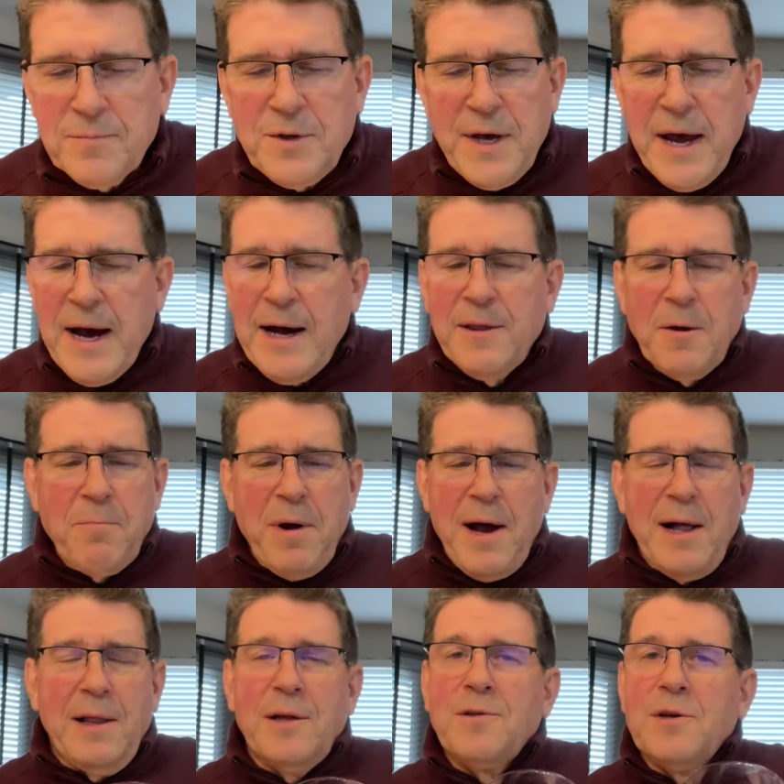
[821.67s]
Yeah, on the
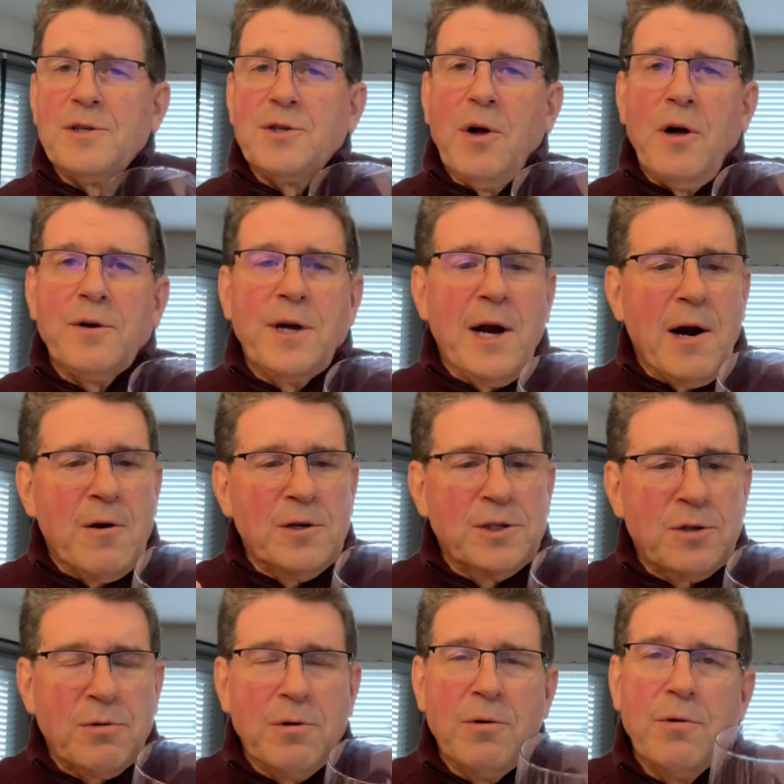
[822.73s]
palate, this all carries
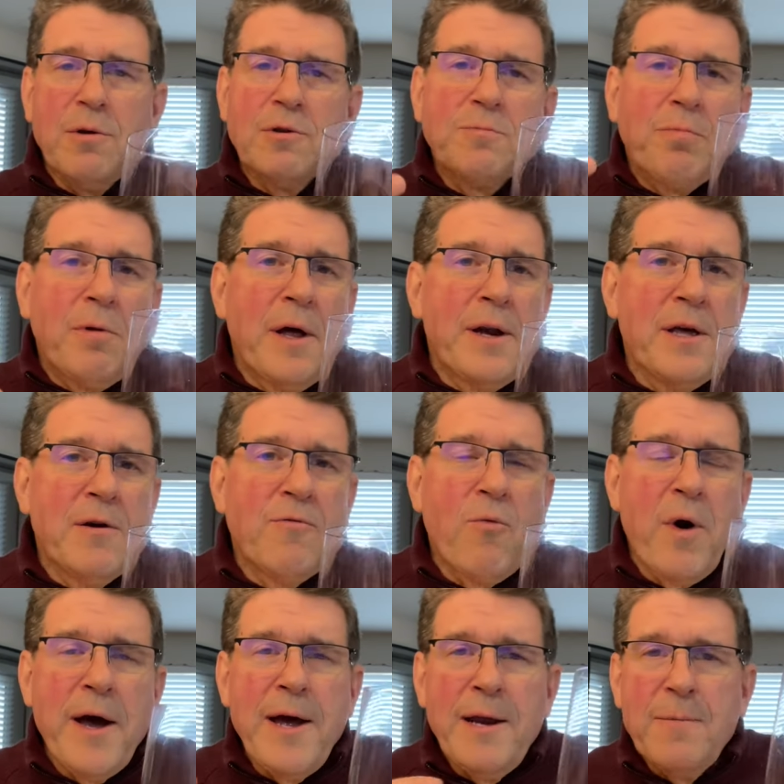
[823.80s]
through. There's plenty of
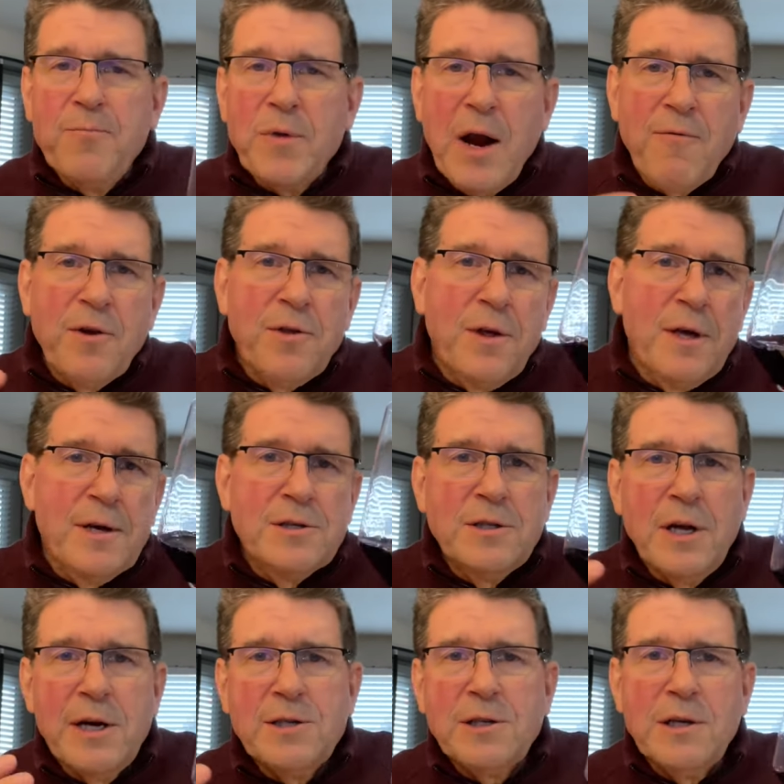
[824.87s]
weight. Everything is
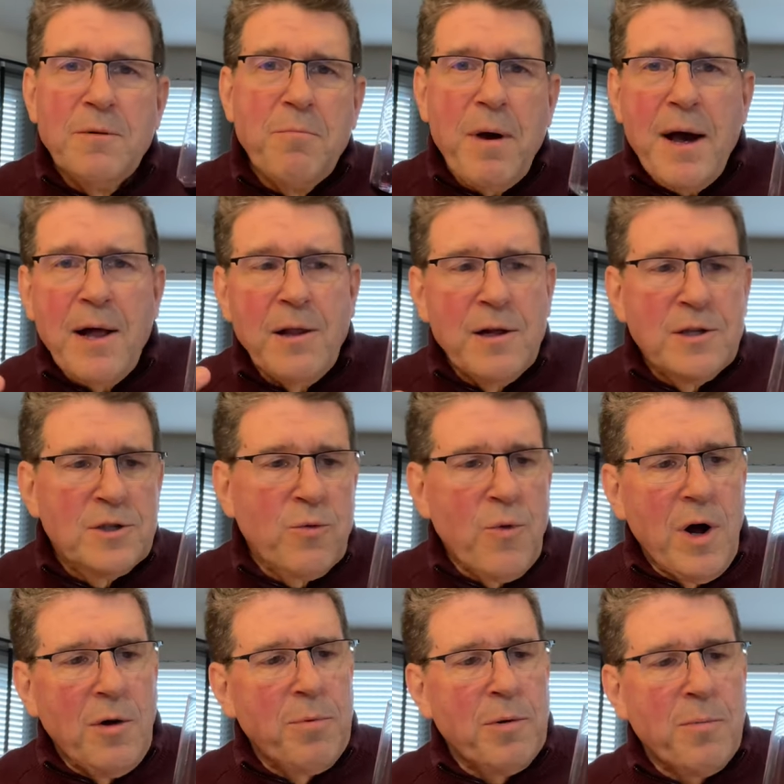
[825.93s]
nicely balanced,
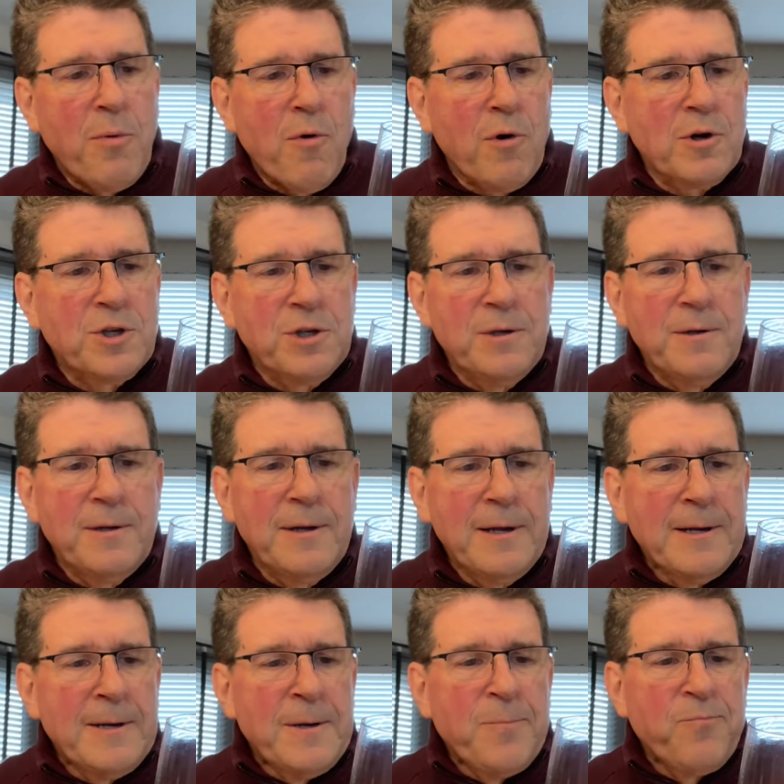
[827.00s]
well proportioned.
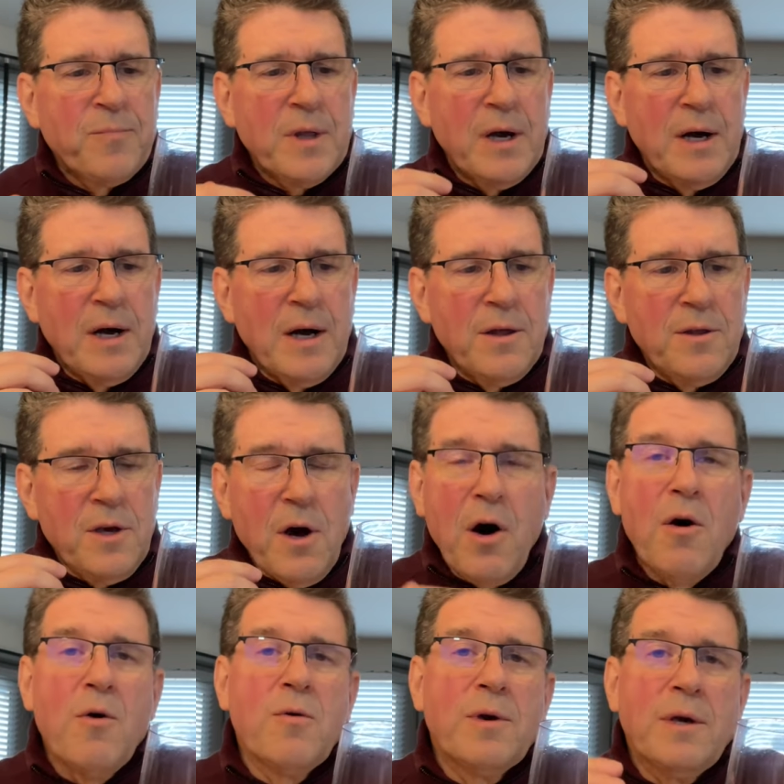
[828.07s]
The
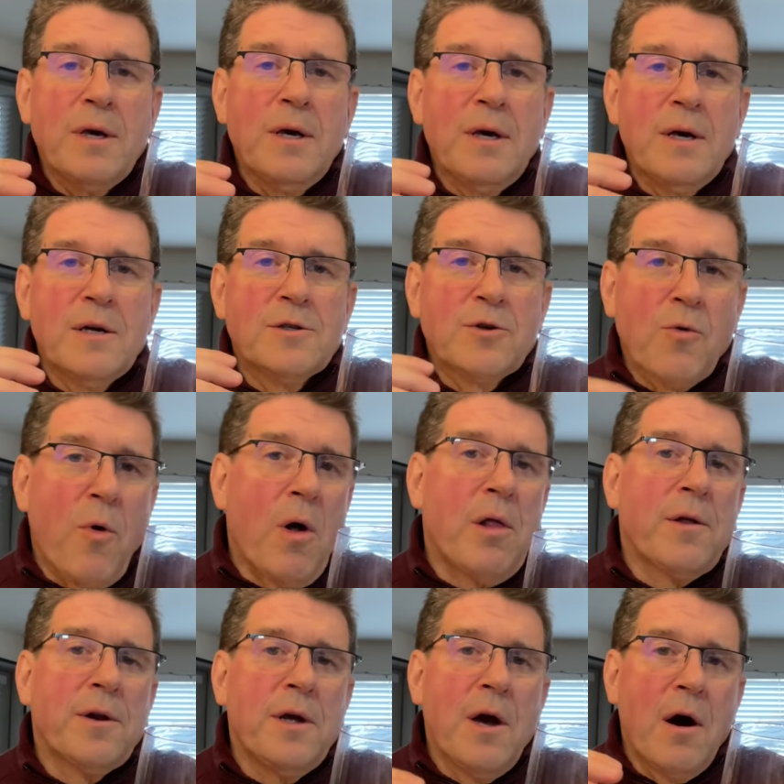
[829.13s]
oak is
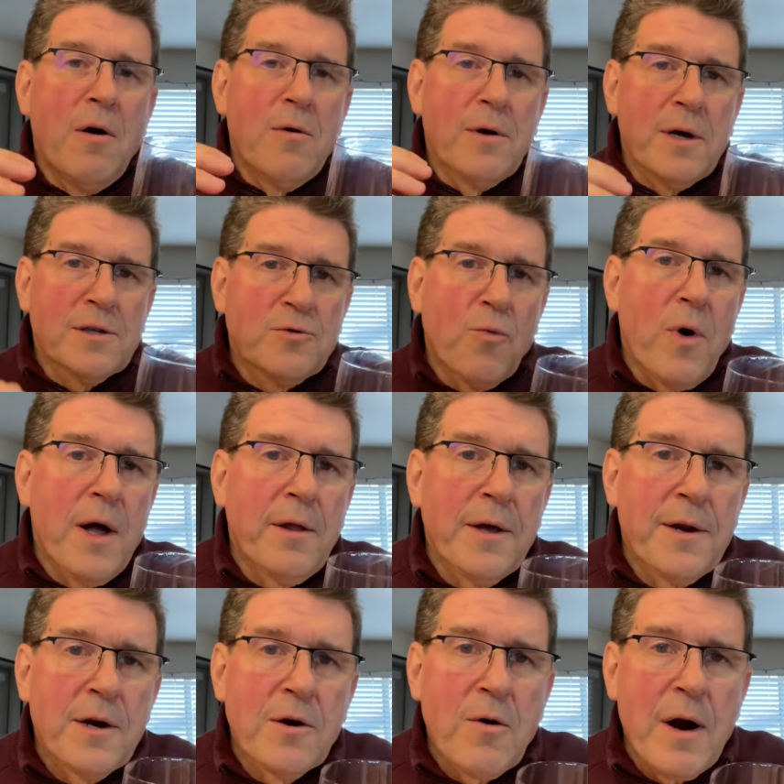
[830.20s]
quality oak. It's well
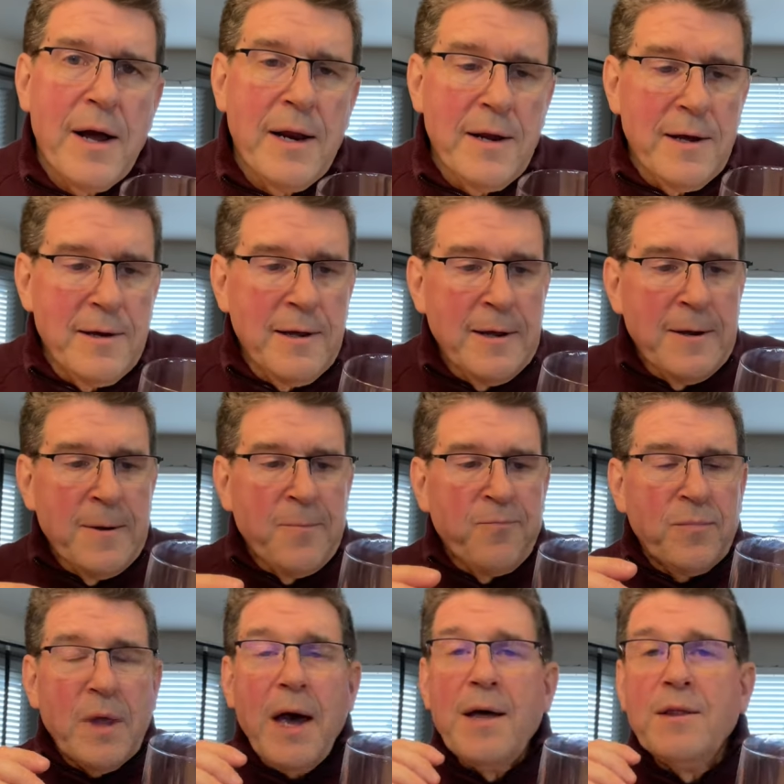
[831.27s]
integrated.
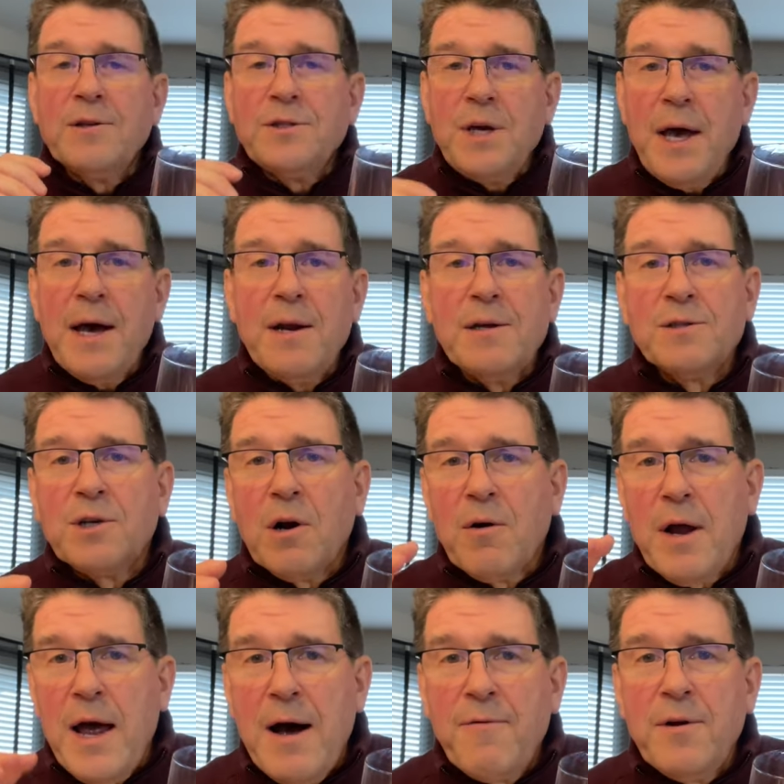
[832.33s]
And the tannins
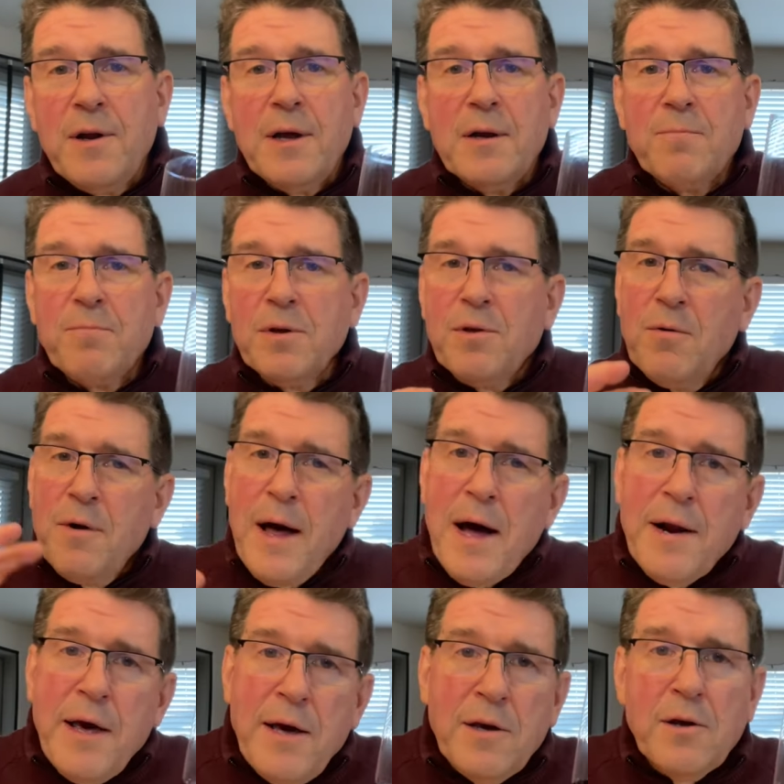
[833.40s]
are evident, but they're
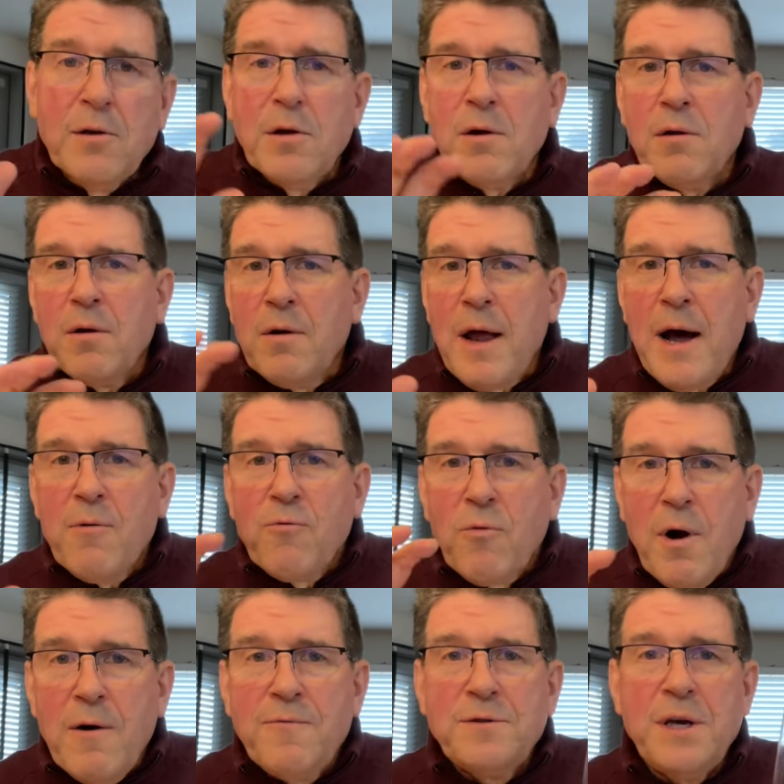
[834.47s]
not angular. They're not
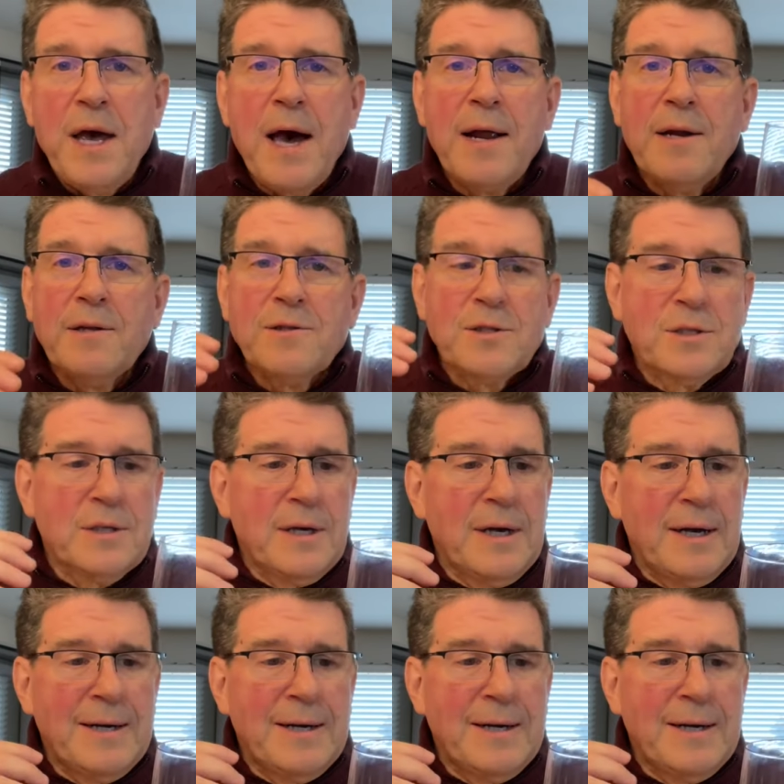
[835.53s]
rough tannins.